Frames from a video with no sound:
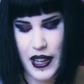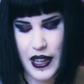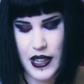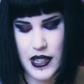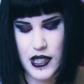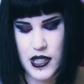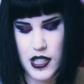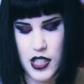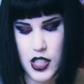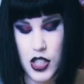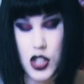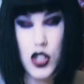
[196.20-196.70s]

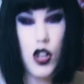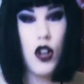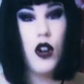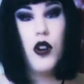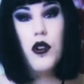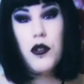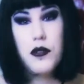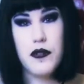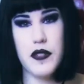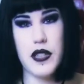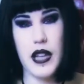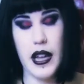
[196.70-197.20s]
it
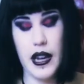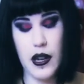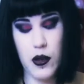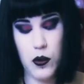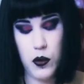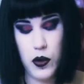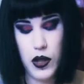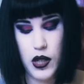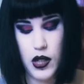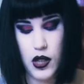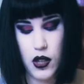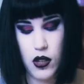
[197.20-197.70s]
dissolves and
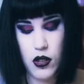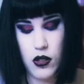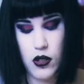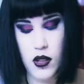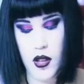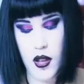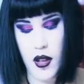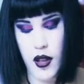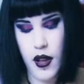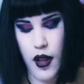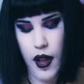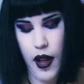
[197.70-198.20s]
it will.
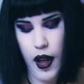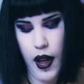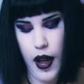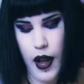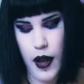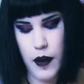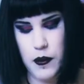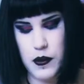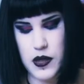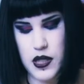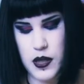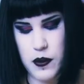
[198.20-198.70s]

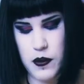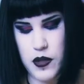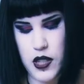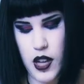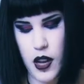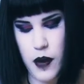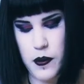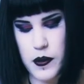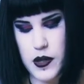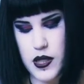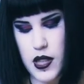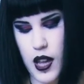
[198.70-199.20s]
Um,
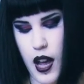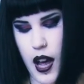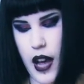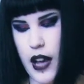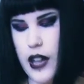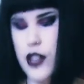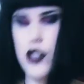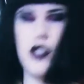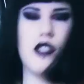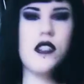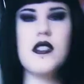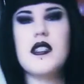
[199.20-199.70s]
sometimes I
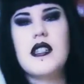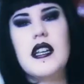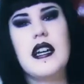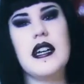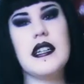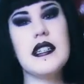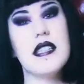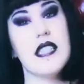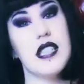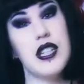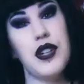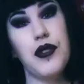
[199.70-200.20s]
use
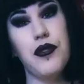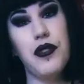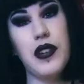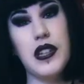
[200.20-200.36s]
a sieve